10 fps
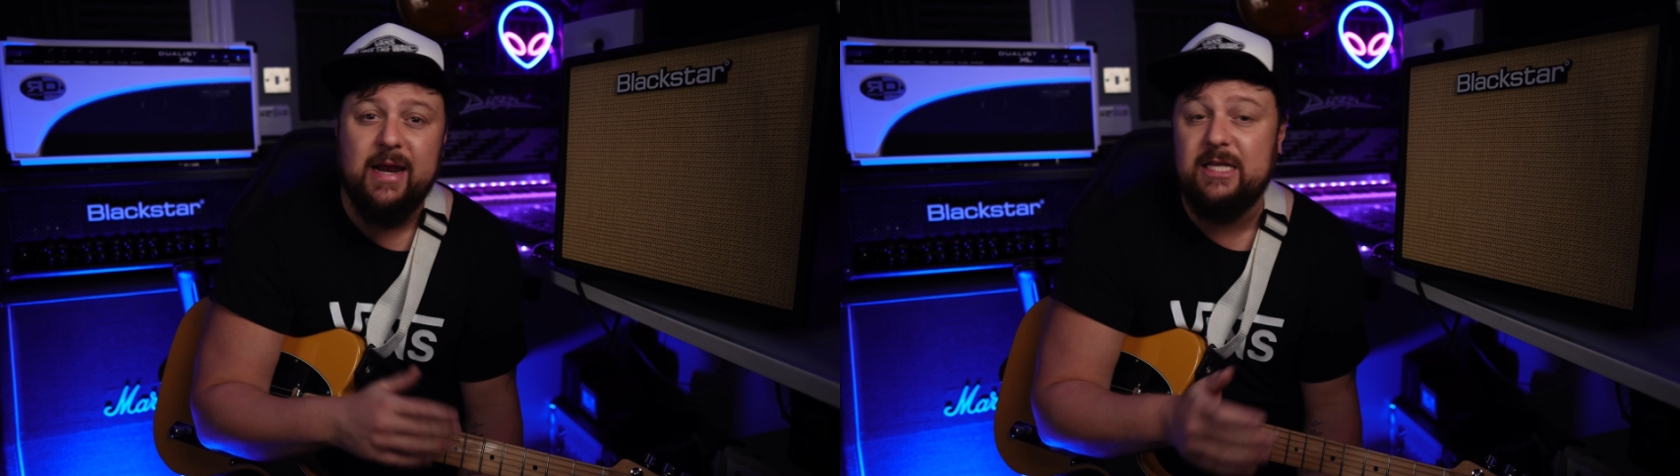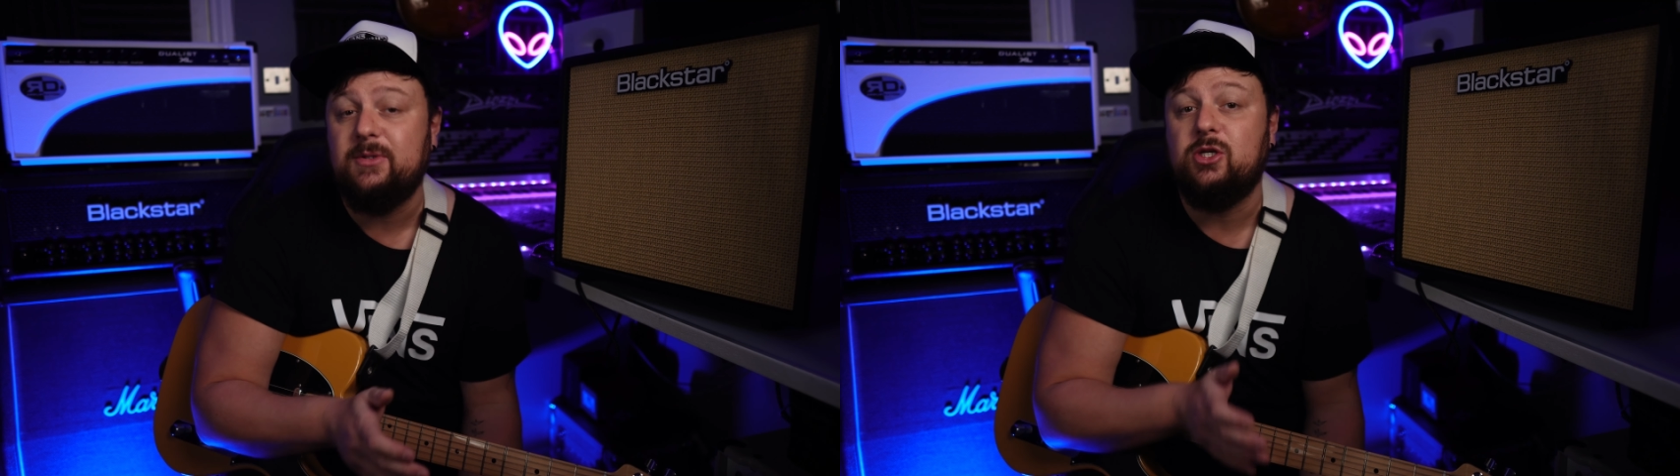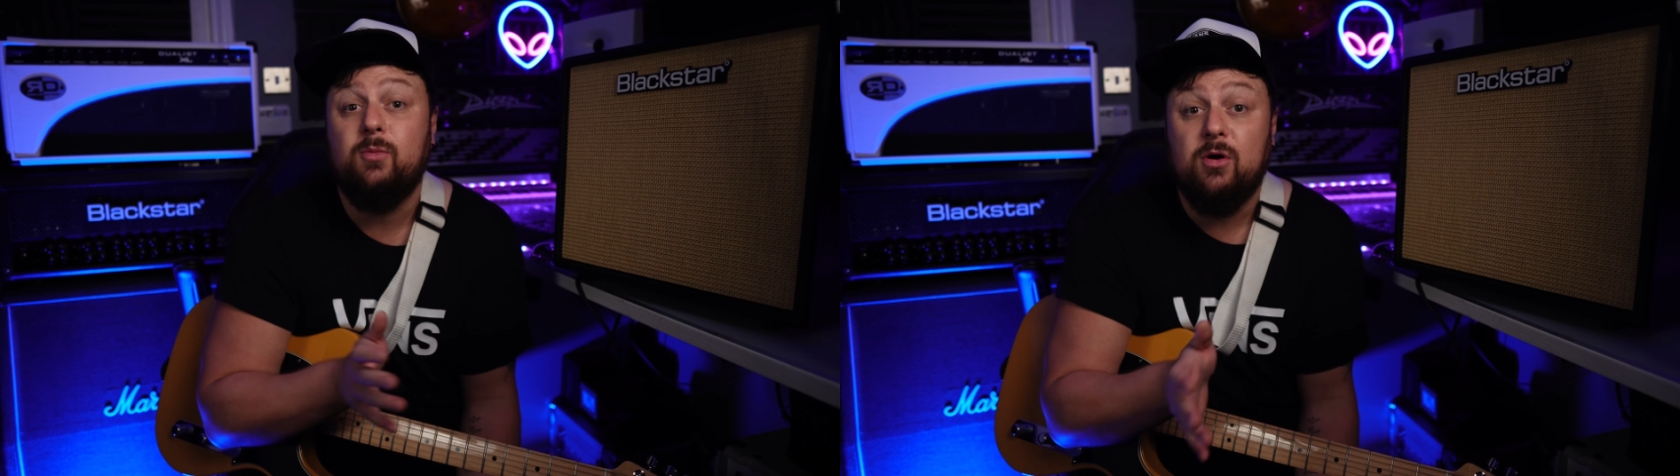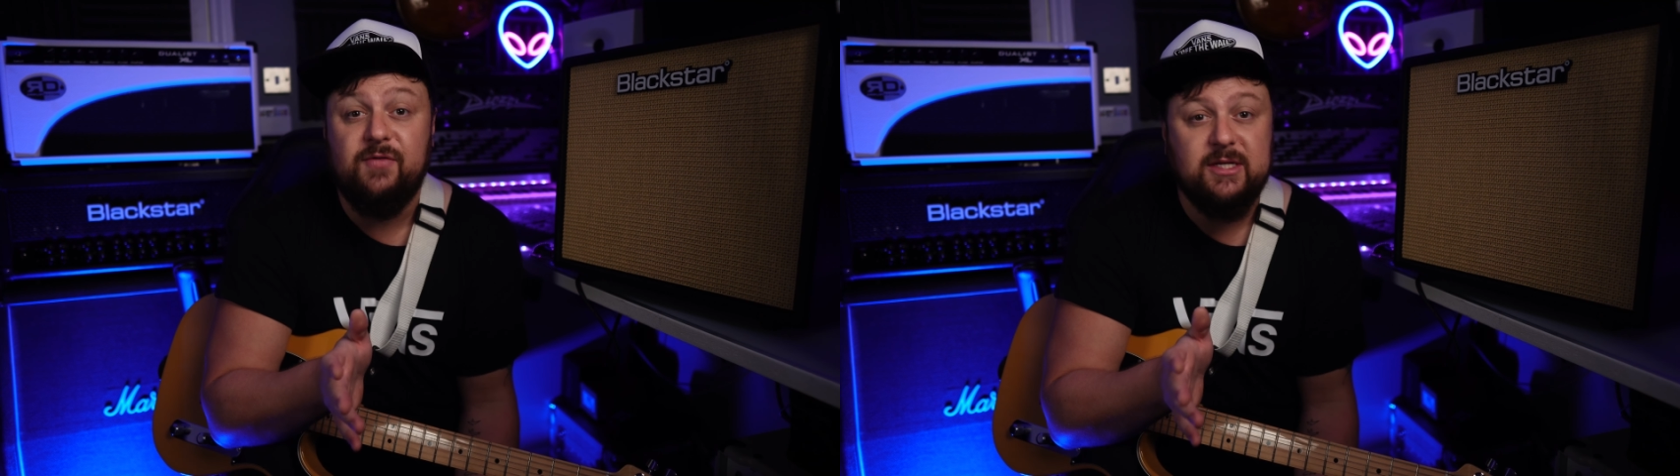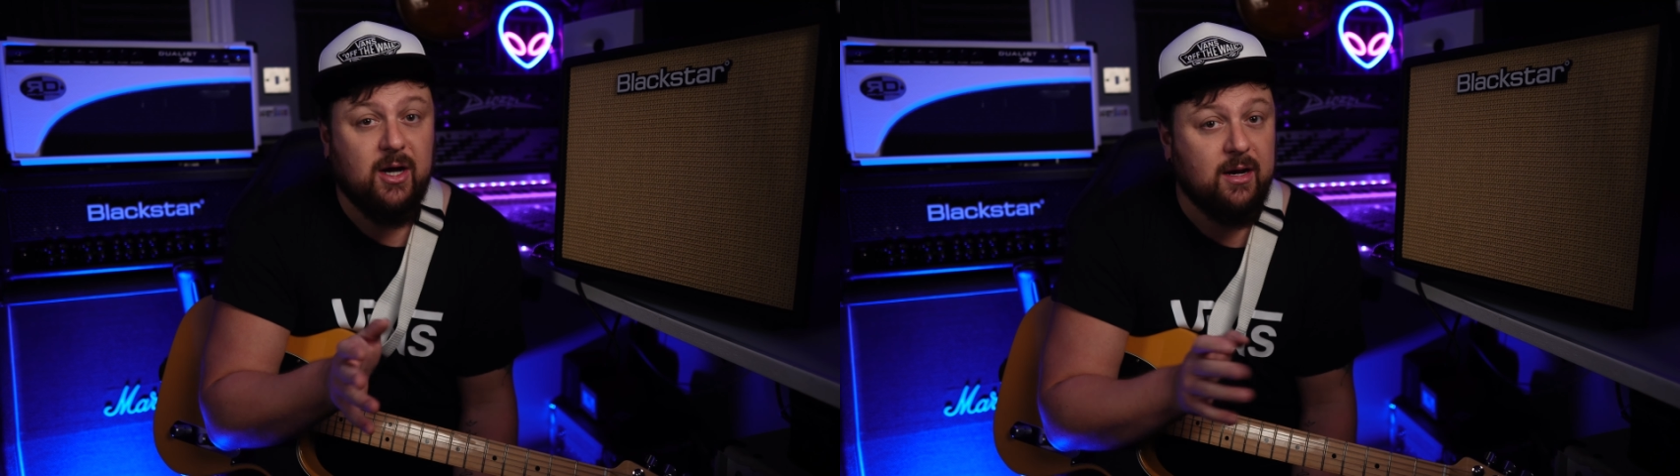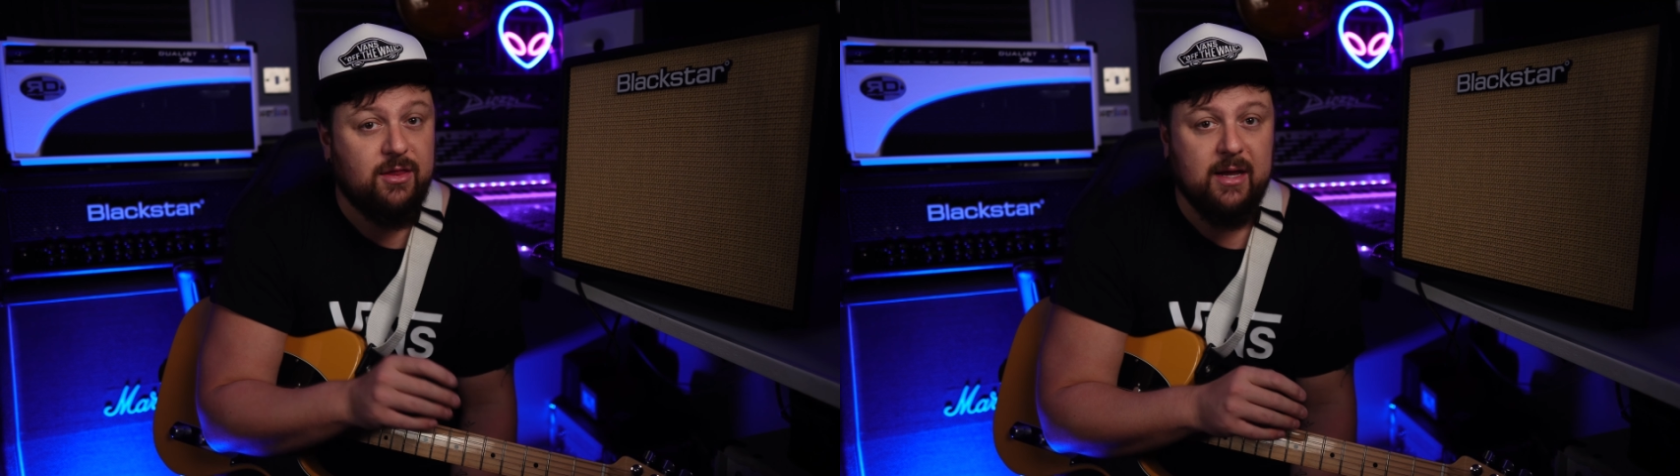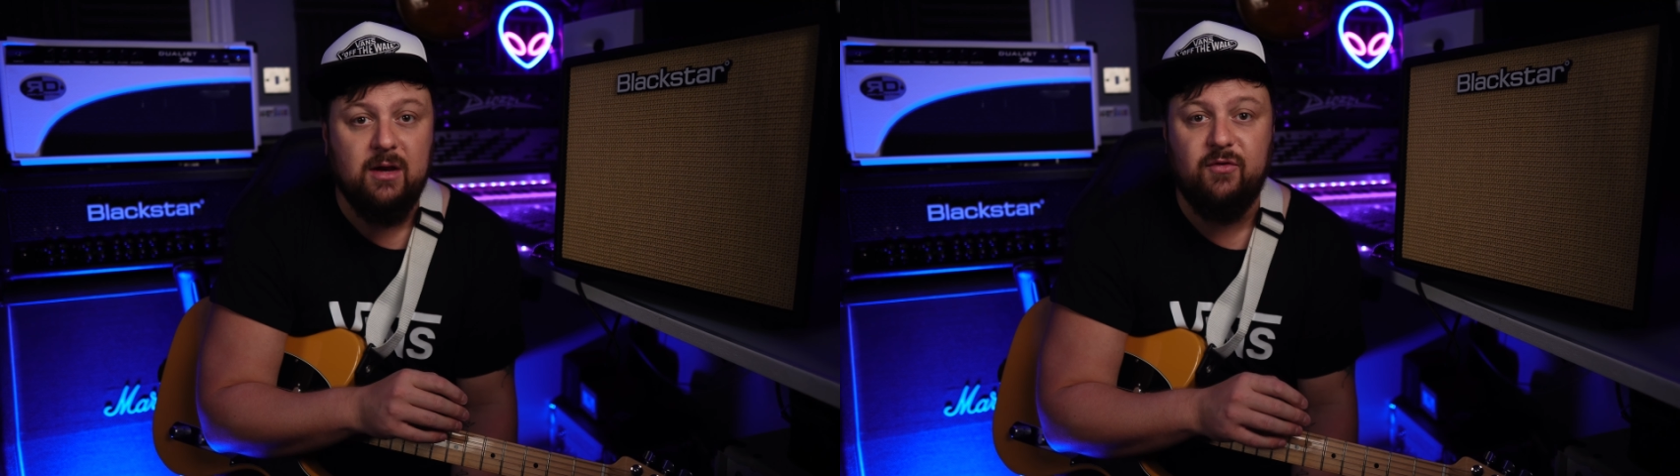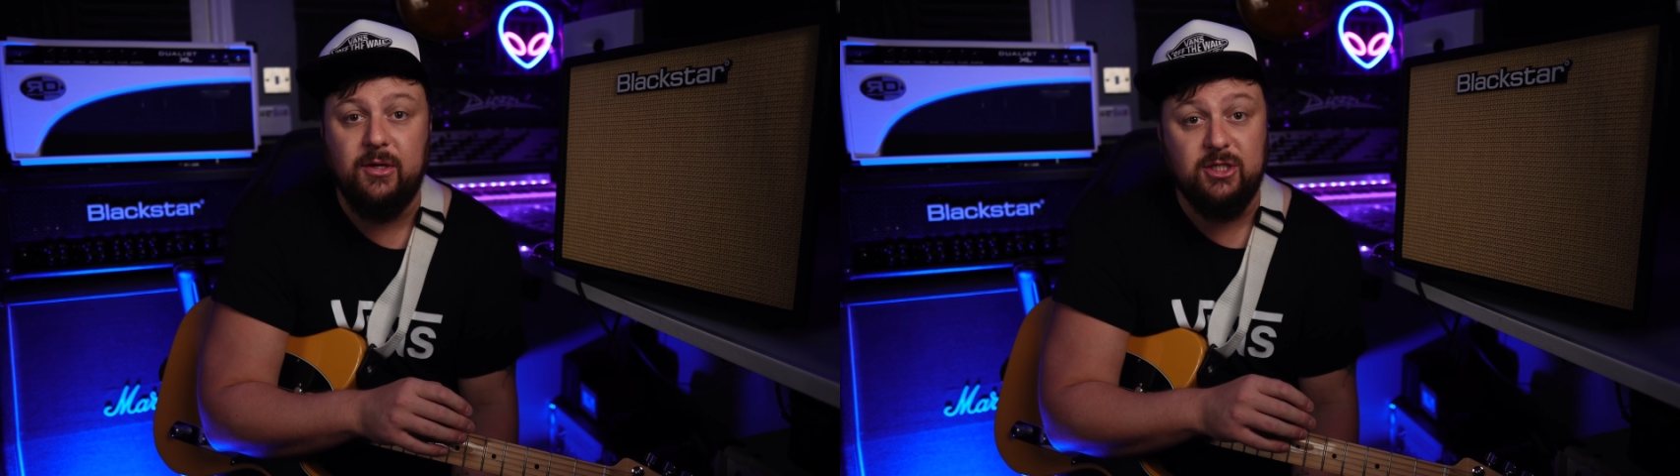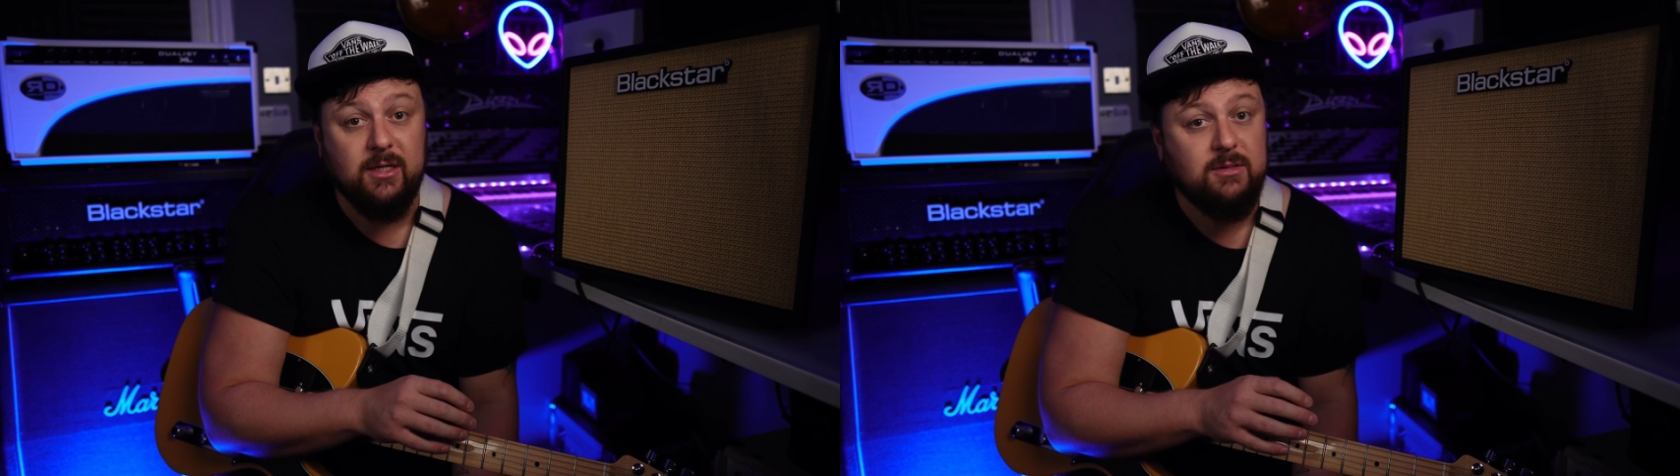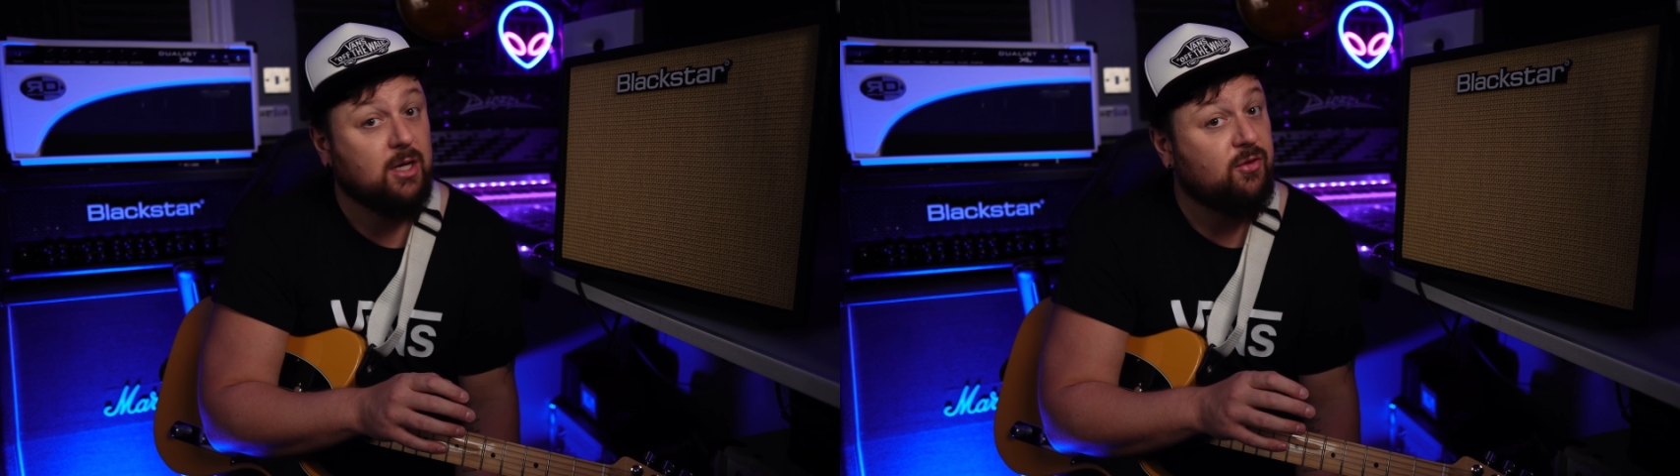and lets me do more of this kind of thing in the future.
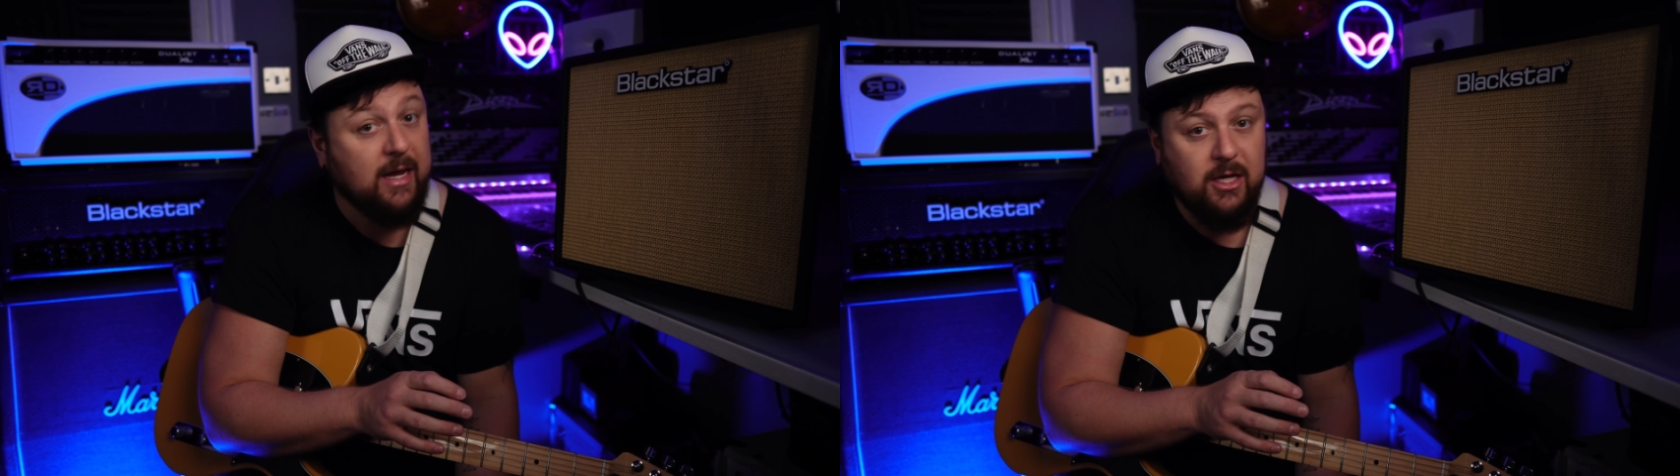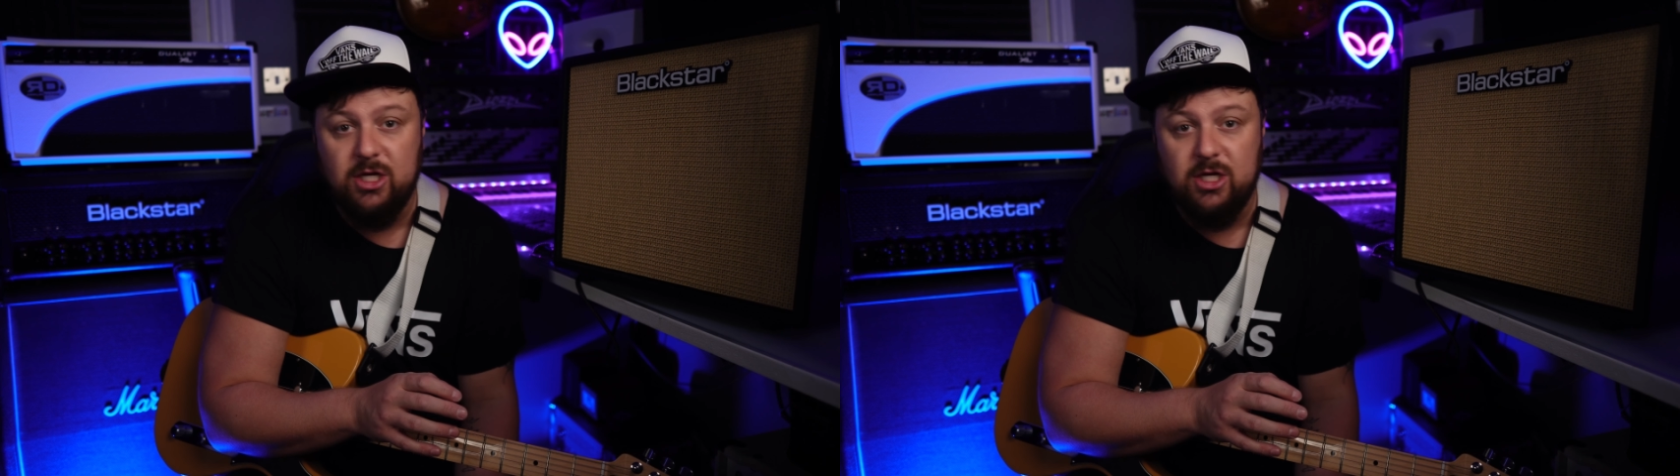So thank you